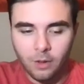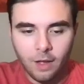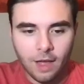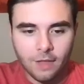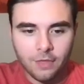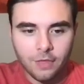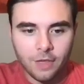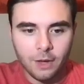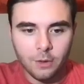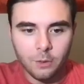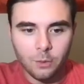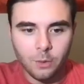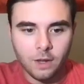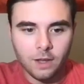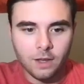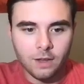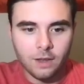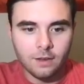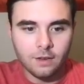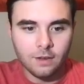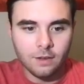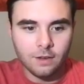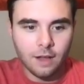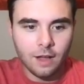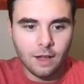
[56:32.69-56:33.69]
I think
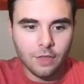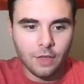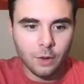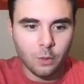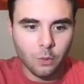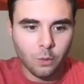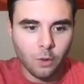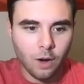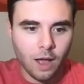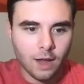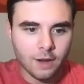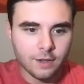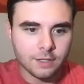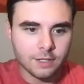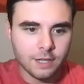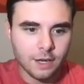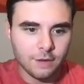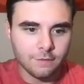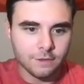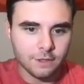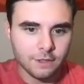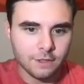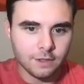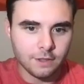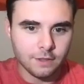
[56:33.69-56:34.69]
we're out of
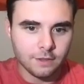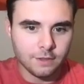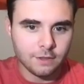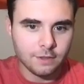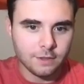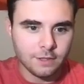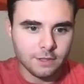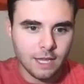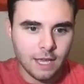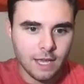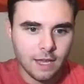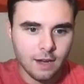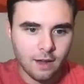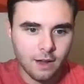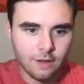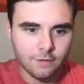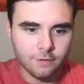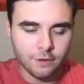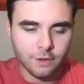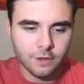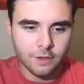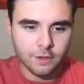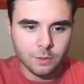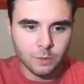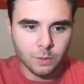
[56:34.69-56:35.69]
stuff to hit on
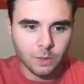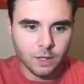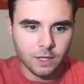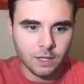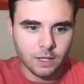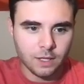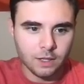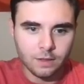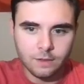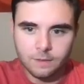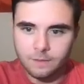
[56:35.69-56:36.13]
for this week.